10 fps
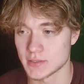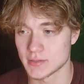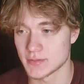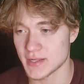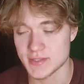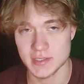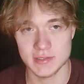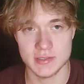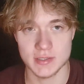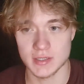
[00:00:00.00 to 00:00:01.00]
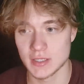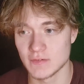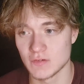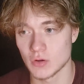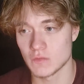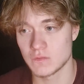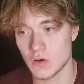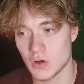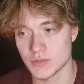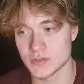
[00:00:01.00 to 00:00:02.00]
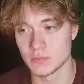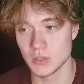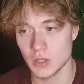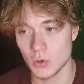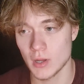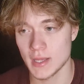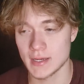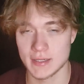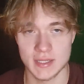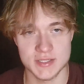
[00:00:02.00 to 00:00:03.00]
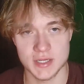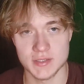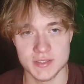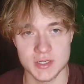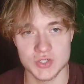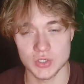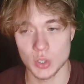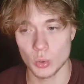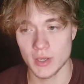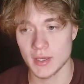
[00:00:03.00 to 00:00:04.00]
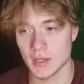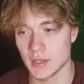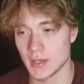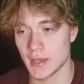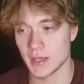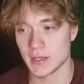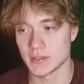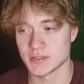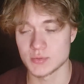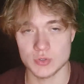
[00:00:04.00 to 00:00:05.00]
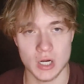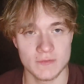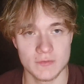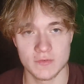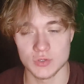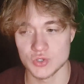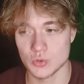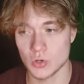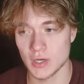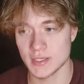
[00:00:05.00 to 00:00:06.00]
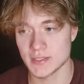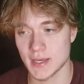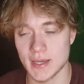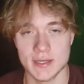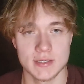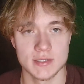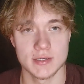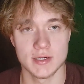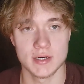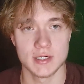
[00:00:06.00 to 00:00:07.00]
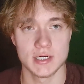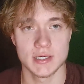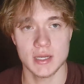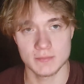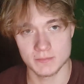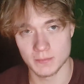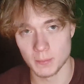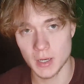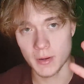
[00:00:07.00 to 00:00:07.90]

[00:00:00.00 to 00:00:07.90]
that's it. Leave your thoughts below. Let's get discussion going, and subscribe if you enjoyed, and yeah, bye